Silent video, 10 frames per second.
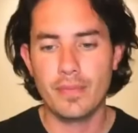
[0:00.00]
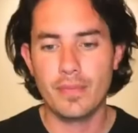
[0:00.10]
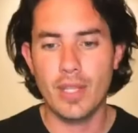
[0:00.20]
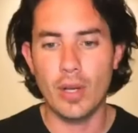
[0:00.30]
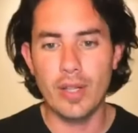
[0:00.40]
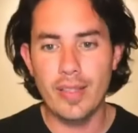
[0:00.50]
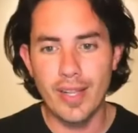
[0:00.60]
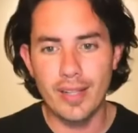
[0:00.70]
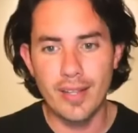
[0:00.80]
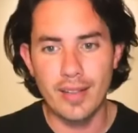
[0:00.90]
The only
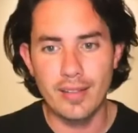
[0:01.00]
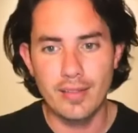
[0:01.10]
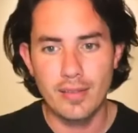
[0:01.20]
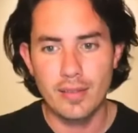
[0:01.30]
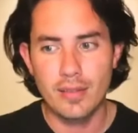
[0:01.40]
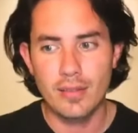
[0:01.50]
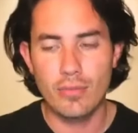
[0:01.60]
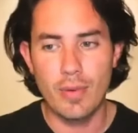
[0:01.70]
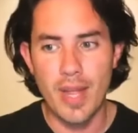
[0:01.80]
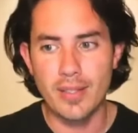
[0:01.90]
thing that
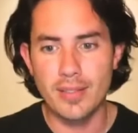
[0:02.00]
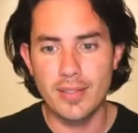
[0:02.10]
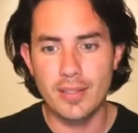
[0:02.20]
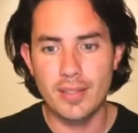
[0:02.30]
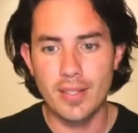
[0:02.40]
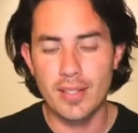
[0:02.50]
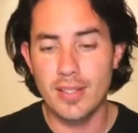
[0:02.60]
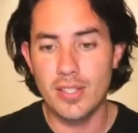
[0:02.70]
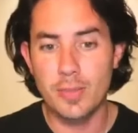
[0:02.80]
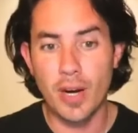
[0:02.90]
remains is the
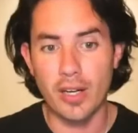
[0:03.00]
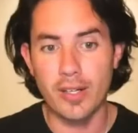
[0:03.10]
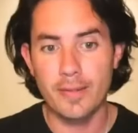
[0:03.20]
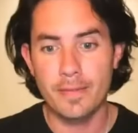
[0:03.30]
spark.